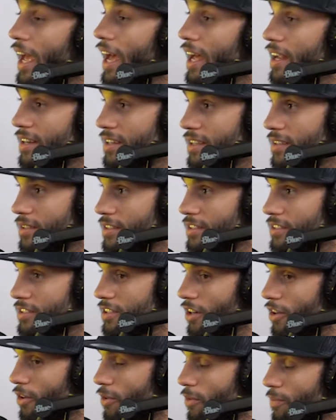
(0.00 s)
Yeah.
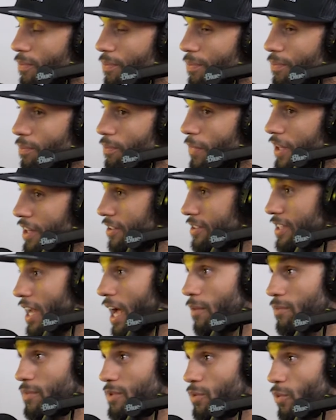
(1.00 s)
So, but
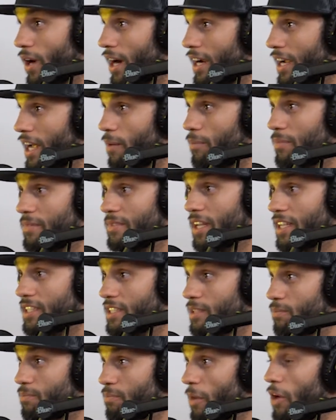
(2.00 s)
there's times where I got
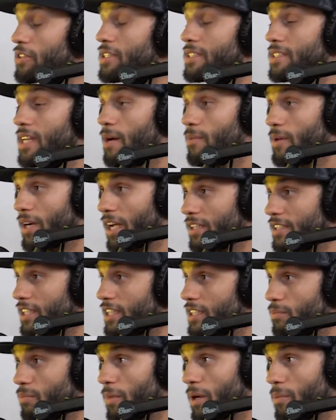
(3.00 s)
tested. Most of the time I
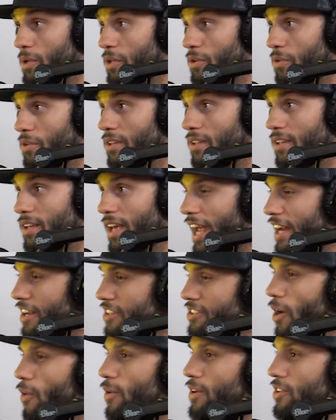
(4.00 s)
got tested by both.
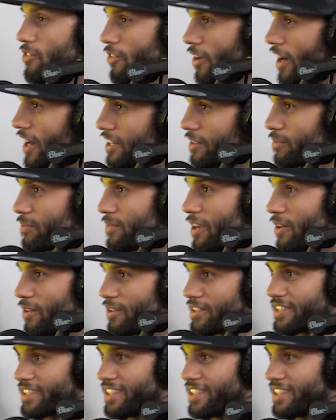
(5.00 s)
And it's always random.